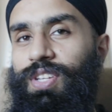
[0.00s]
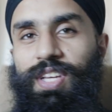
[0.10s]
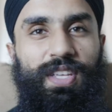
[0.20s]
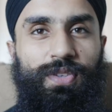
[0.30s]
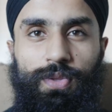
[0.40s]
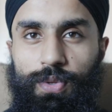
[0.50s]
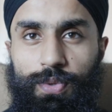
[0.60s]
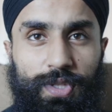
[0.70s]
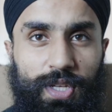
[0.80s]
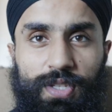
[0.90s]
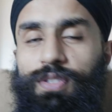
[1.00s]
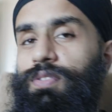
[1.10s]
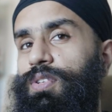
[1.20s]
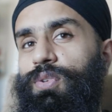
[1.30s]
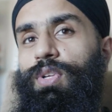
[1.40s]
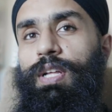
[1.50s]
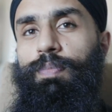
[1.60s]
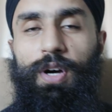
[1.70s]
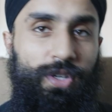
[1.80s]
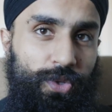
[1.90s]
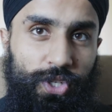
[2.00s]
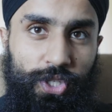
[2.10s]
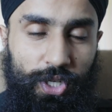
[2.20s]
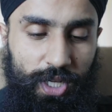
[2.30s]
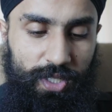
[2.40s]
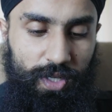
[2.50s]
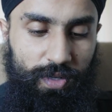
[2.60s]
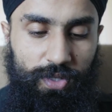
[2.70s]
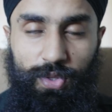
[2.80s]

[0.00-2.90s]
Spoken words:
in case you lose this, just to clip onto your shirt, etc.